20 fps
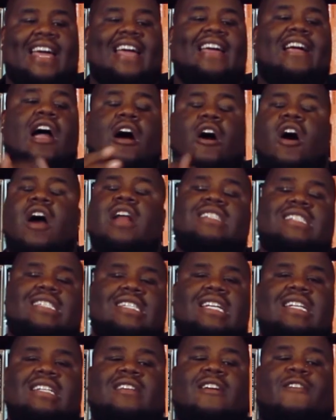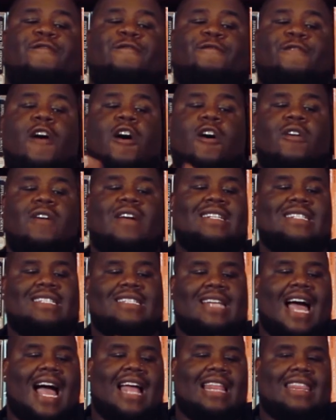like honestly, the fault is
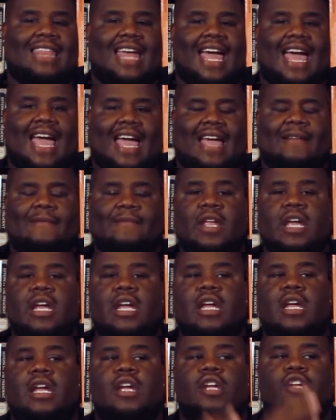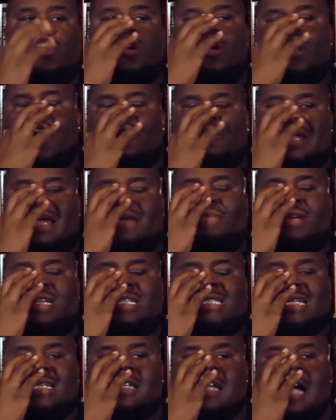not that, you know, they
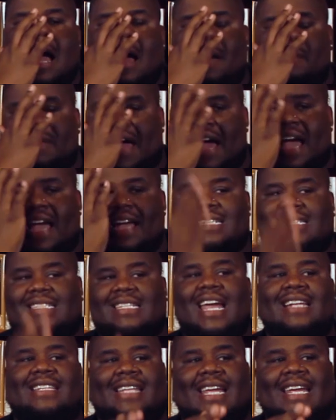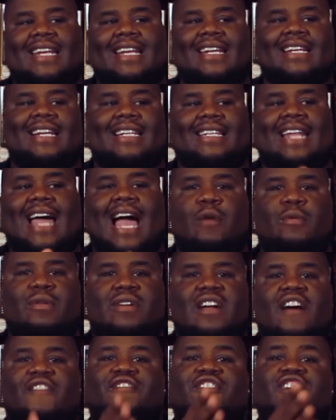missed the timeline. It's that they didn't allow
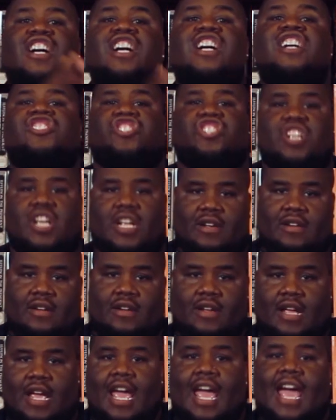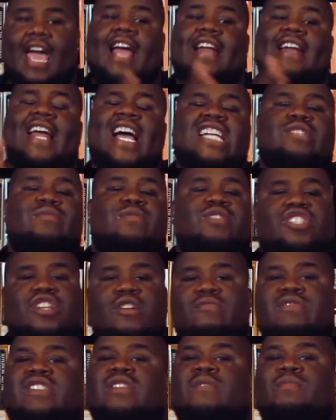enough cushion. And that's when
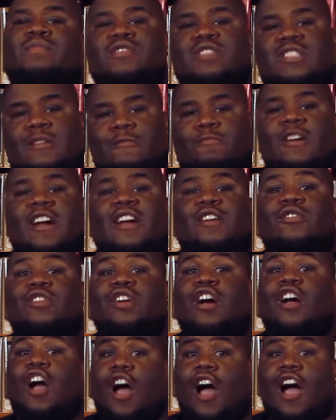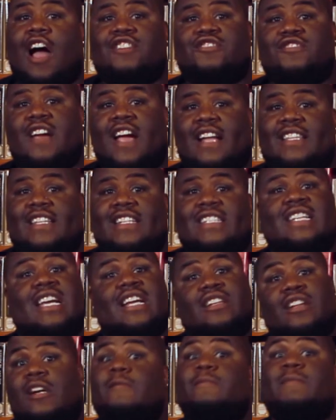she was supposed to bring on a contract and
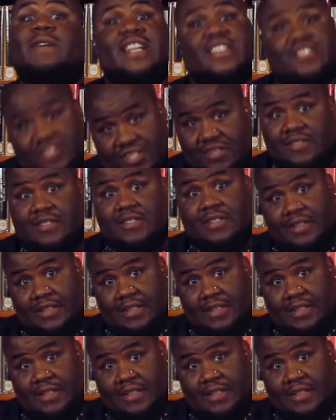say, look, bitch,